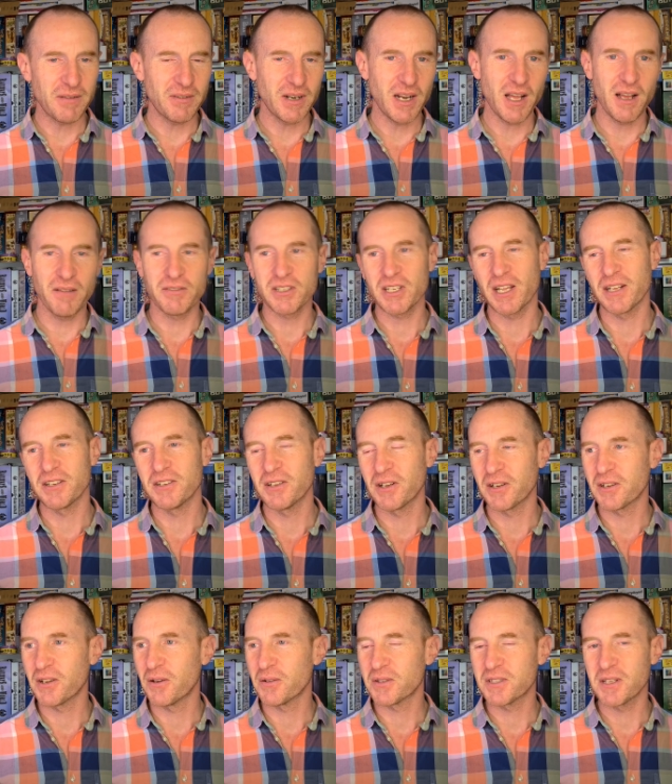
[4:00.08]
a laugh saying you've
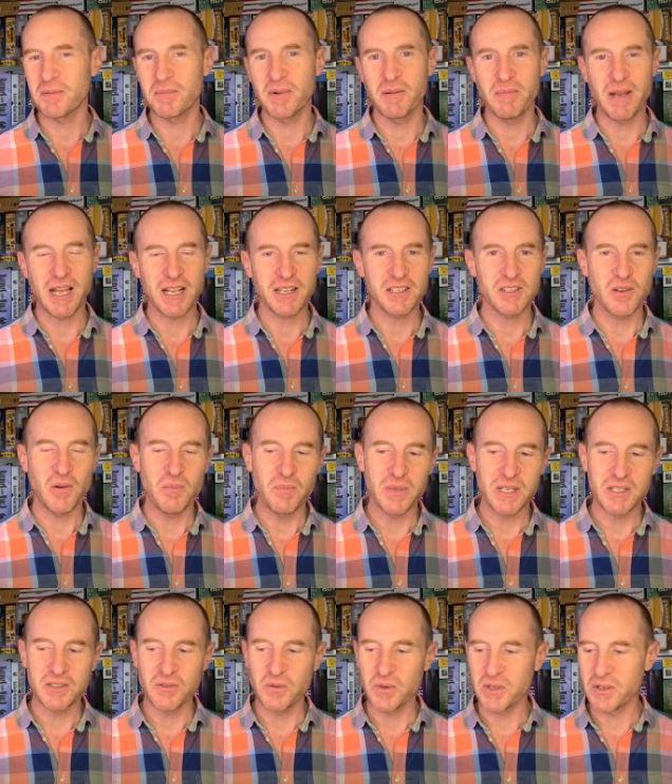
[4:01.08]
got diplomatic
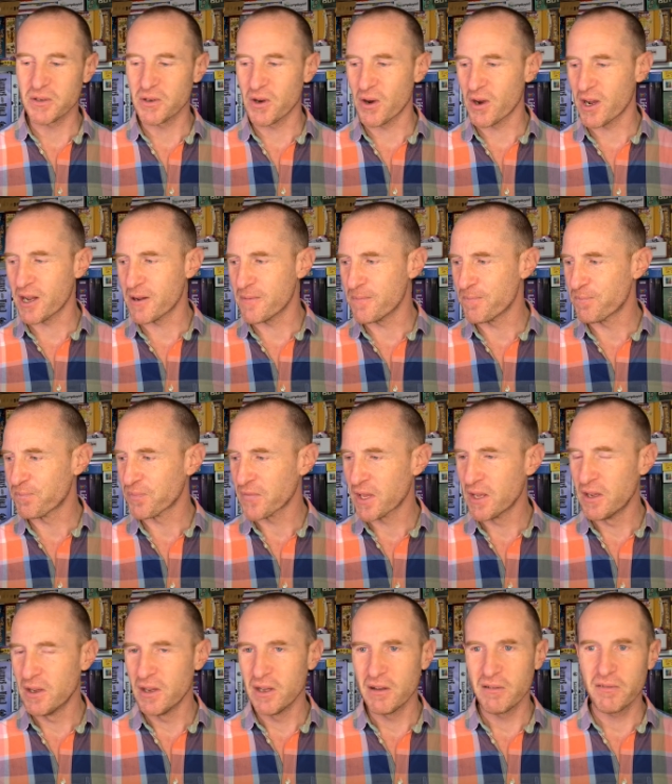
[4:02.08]
zombies, or you've got
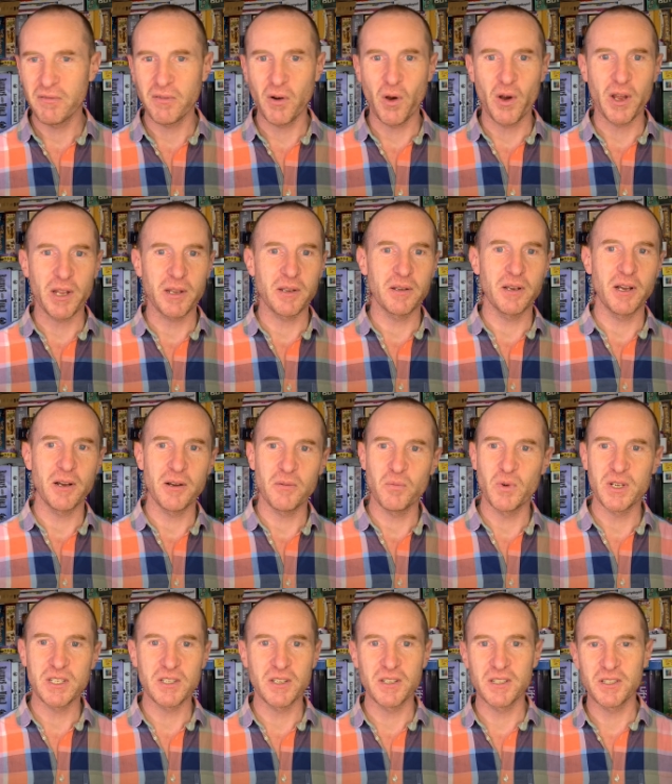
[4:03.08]
flying
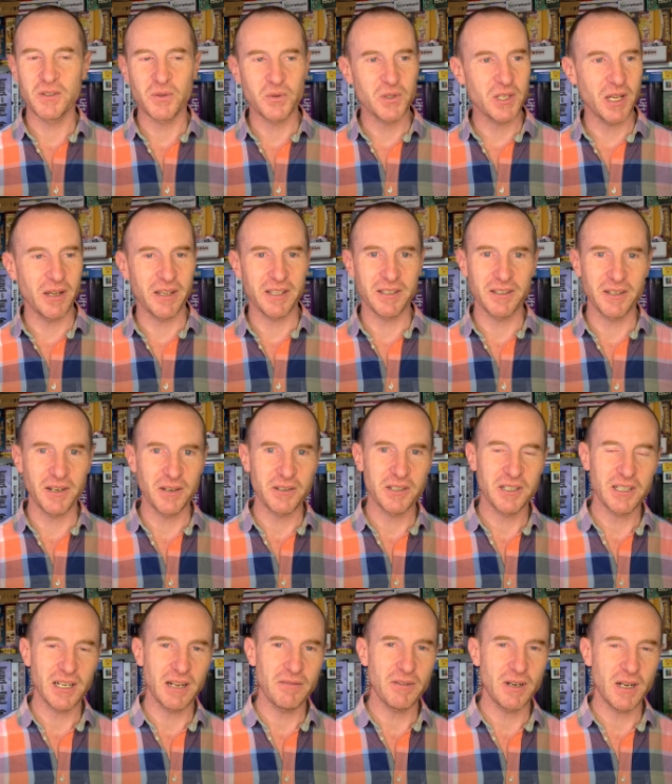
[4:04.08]
wizards or something. You
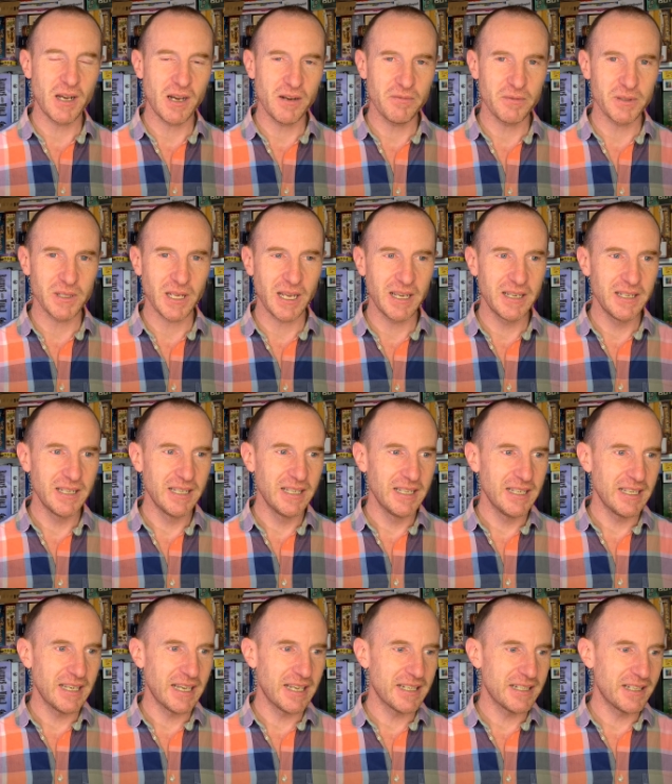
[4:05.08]
can have a laugh with that.
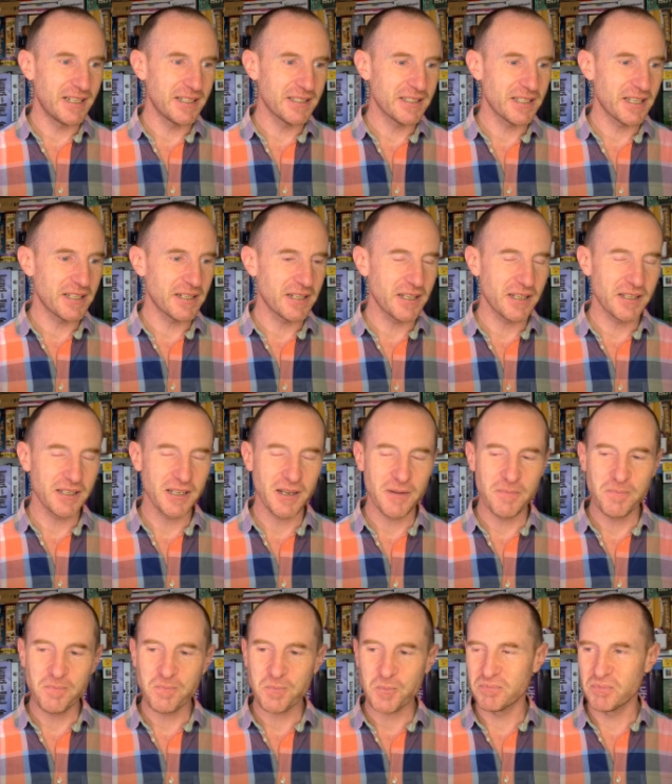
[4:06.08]
And yeah, the
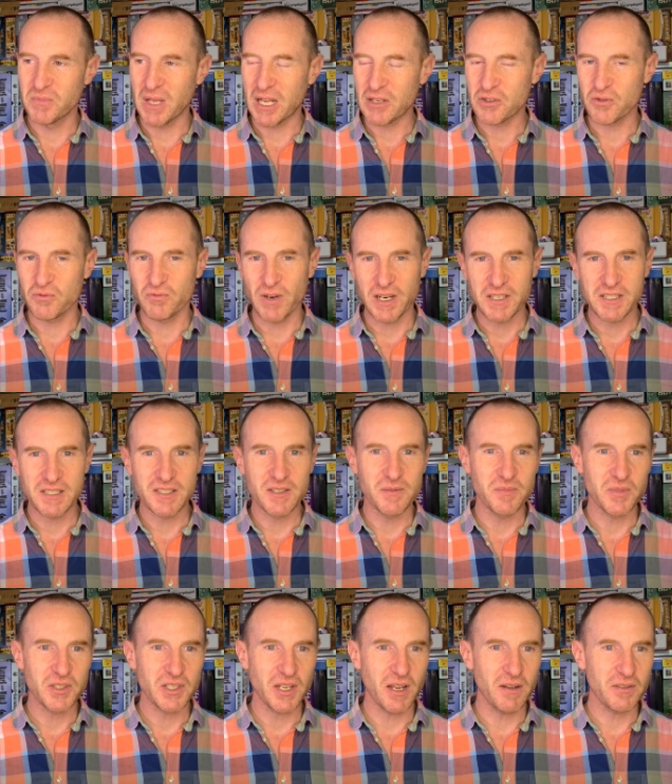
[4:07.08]
actual races
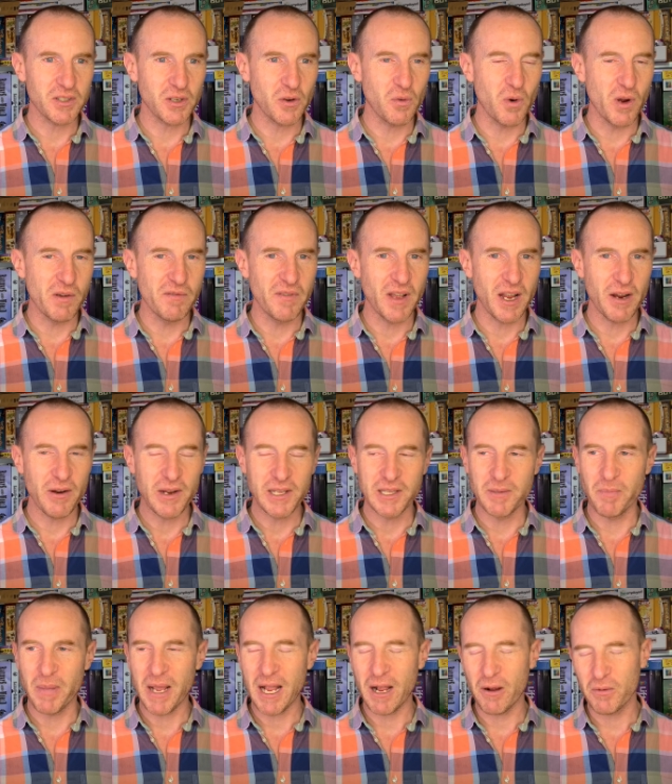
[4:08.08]
themselves are quite varied. The
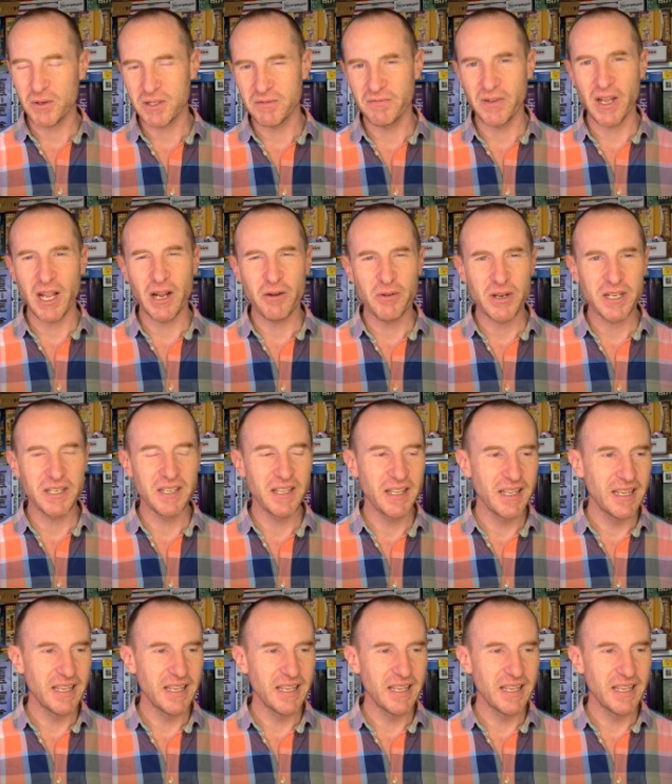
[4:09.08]
powers are varied,